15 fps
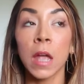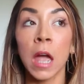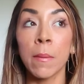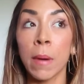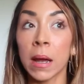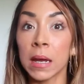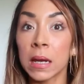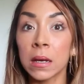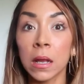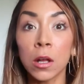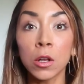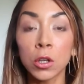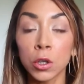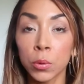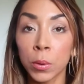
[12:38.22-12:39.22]
Am I
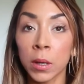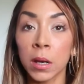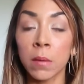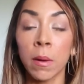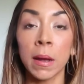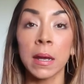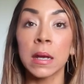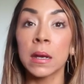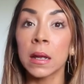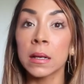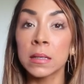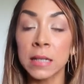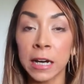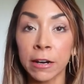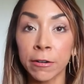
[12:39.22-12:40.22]
eating gluten? Am I
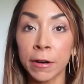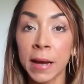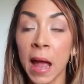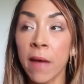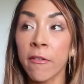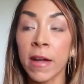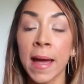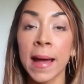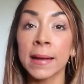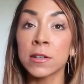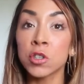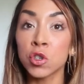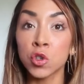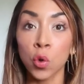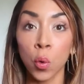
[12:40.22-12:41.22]
eating dairy? Have I
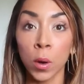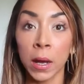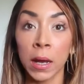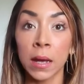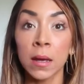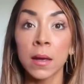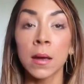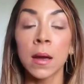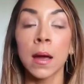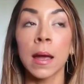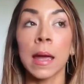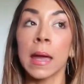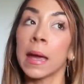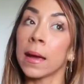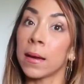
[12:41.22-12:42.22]
had soy?
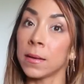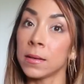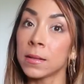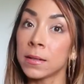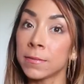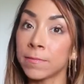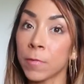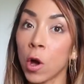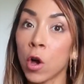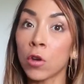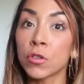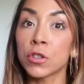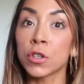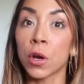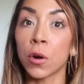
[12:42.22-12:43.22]
And
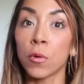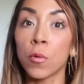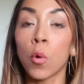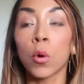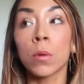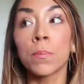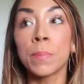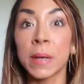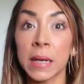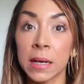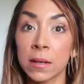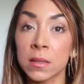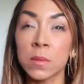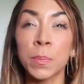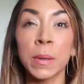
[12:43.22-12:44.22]
also, or
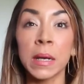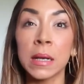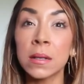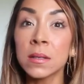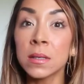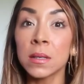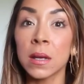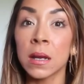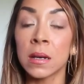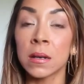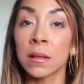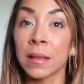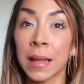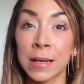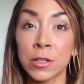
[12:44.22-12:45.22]
beans. Beans
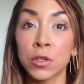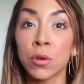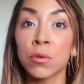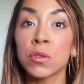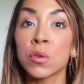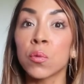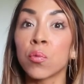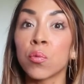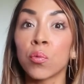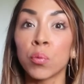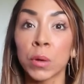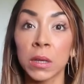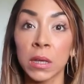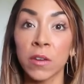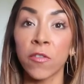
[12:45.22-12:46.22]
and lentils
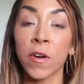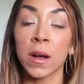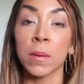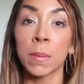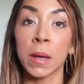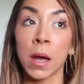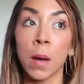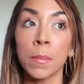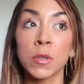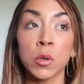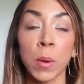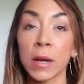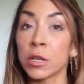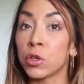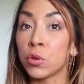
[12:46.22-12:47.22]
really fuck me up,
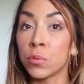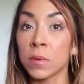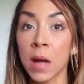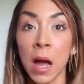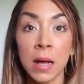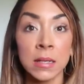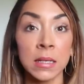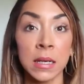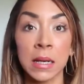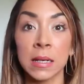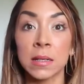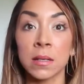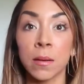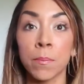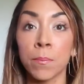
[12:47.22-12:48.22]
so I do not
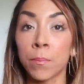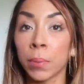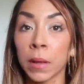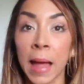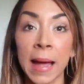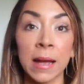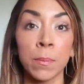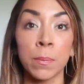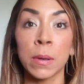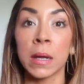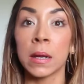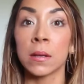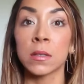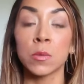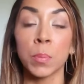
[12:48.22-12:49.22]
eat black
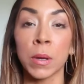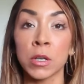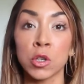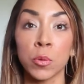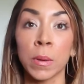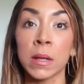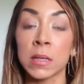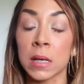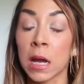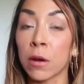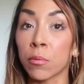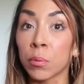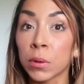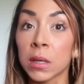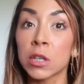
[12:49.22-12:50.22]
beans, pinto beans. Like, I
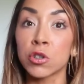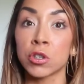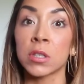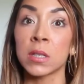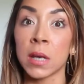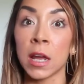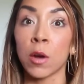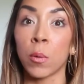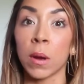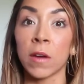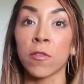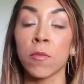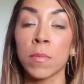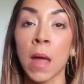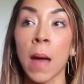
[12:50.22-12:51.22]
really stay away
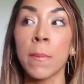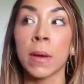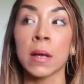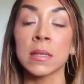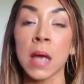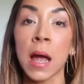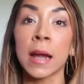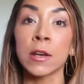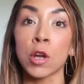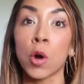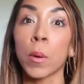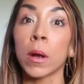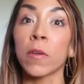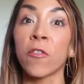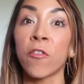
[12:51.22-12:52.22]
from that because I
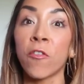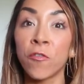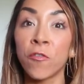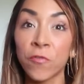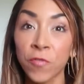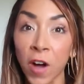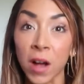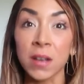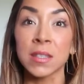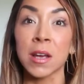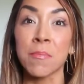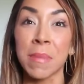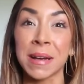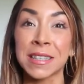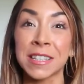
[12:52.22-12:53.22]
know it fucks
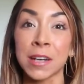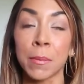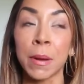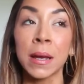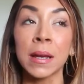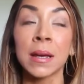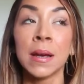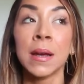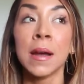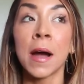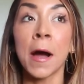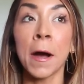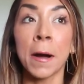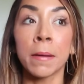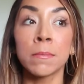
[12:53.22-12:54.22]
up my stomach.
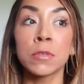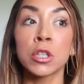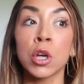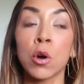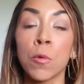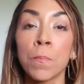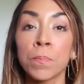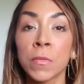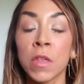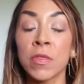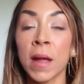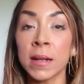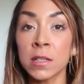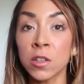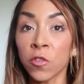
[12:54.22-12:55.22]
Um, so
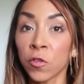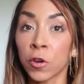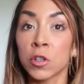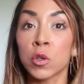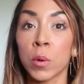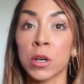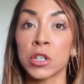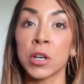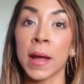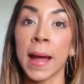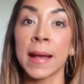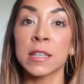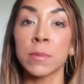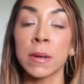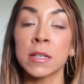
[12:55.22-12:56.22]
that's the first question I
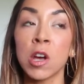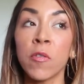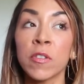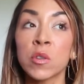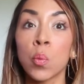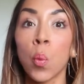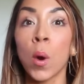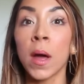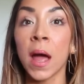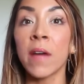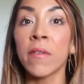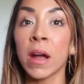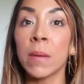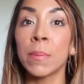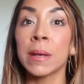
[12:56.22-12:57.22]
ask myself is what
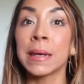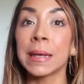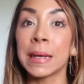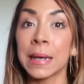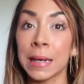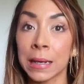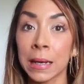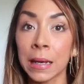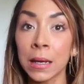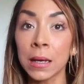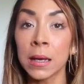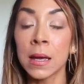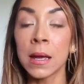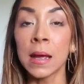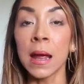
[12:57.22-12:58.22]
have I been
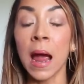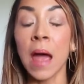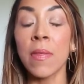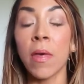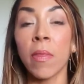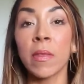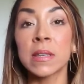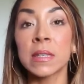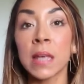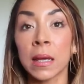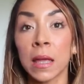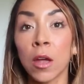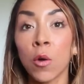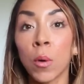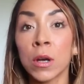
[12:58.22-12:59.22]
eating? And then the
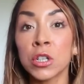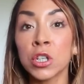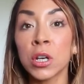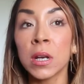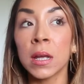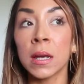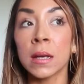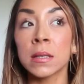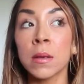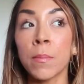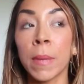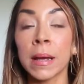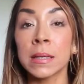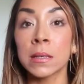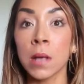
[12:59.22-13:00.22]
second question is
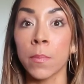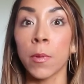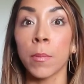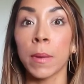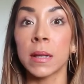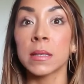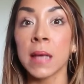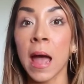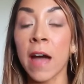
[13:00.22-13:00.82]
my supplements.